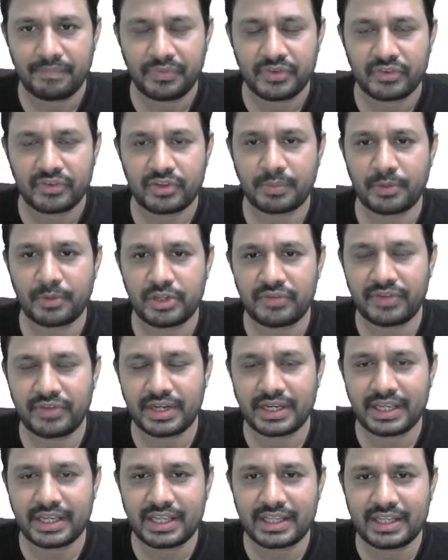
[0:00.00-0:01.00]
Suppose if your
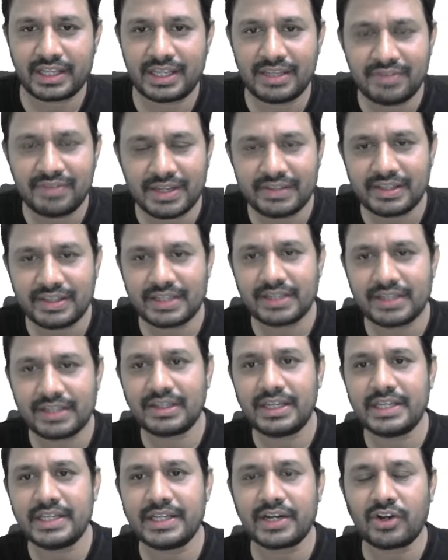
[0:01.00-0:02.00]
given signal is
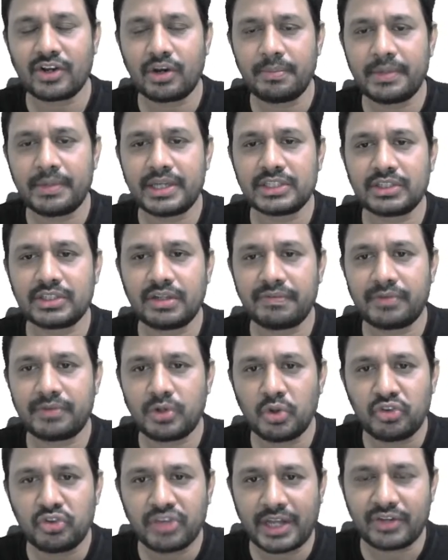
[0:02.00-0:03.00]
linear combination of
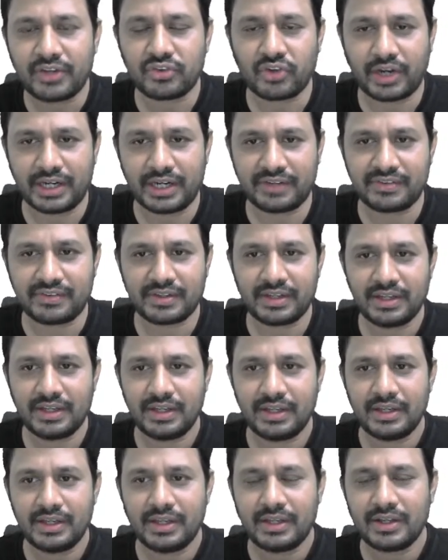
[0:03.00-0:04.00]
two sinusoids,
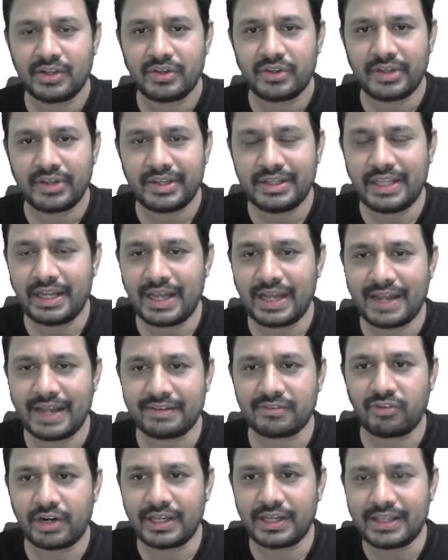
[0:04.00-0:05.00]
they'll ask
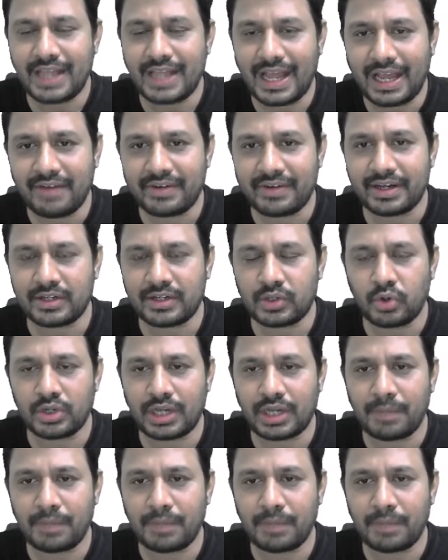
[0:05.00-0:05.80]
what is the average total